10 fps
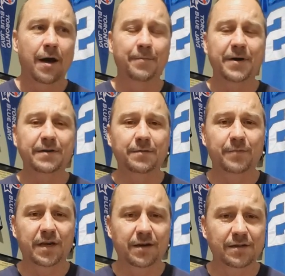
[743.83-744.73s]
I'm picking them
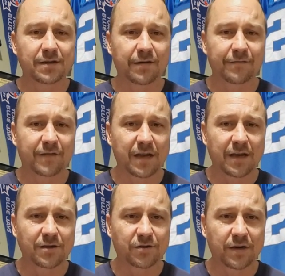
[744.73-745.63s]
because of the
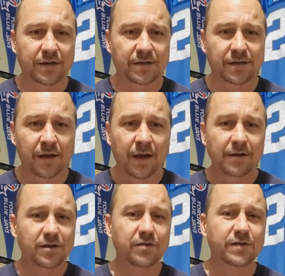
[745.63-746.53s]
injuries
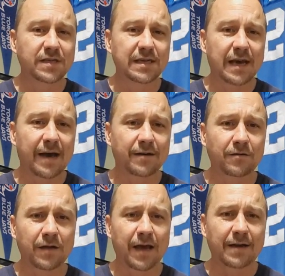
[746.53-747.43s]
to
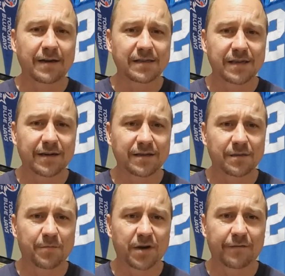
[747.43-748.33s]
Seattle, and I see it as
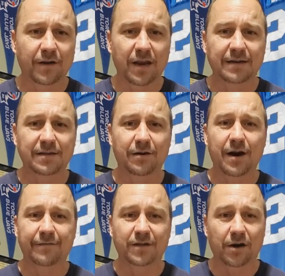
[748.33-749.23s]
a bit of a
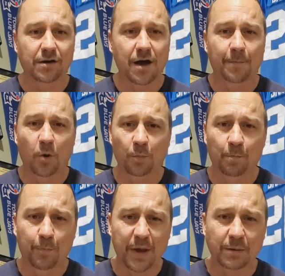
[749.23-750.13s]
letdown after a couple
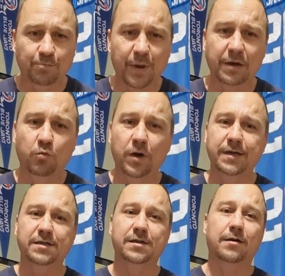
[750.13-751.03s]
big, big
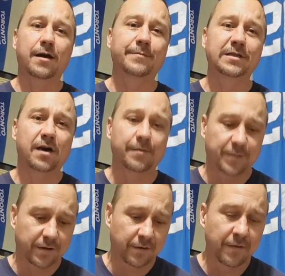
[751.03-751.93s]
wins to climb atop
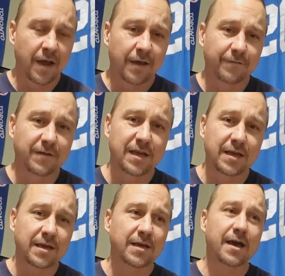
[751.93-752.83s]
of
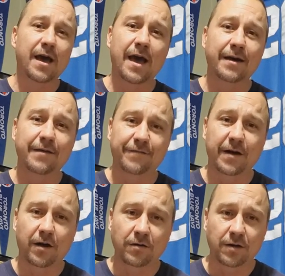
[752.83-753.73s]
the
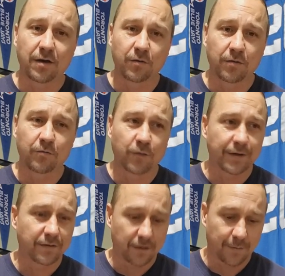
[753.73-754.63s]
NFL
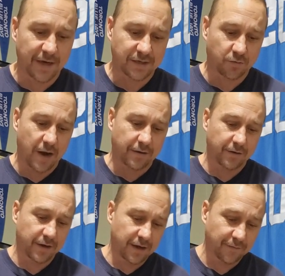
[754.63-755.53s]
with the best
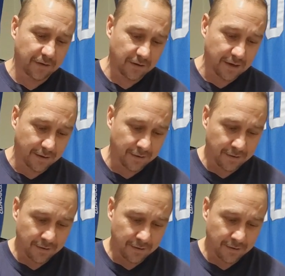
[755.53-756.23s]
record in the league.